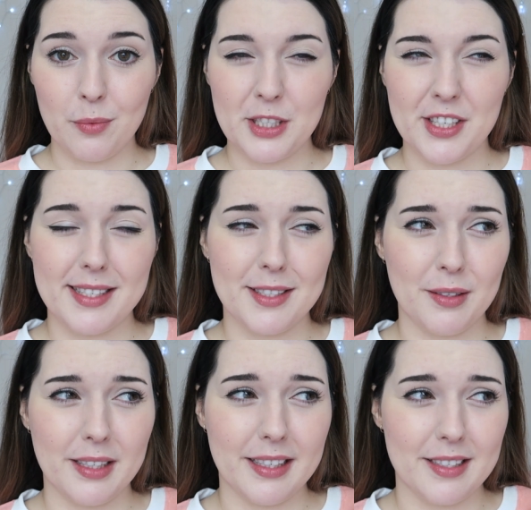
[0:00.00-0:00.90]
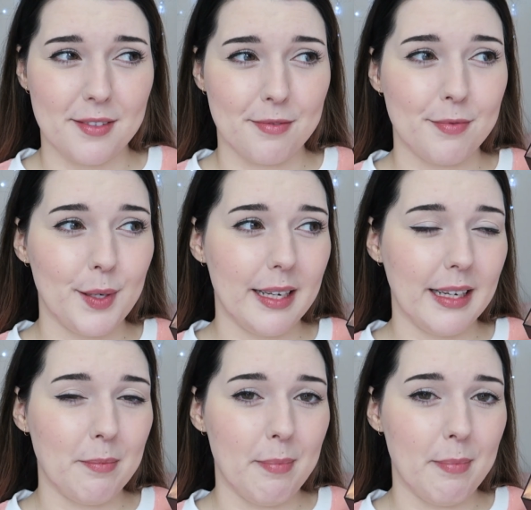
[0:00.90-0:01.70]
which I still think is a really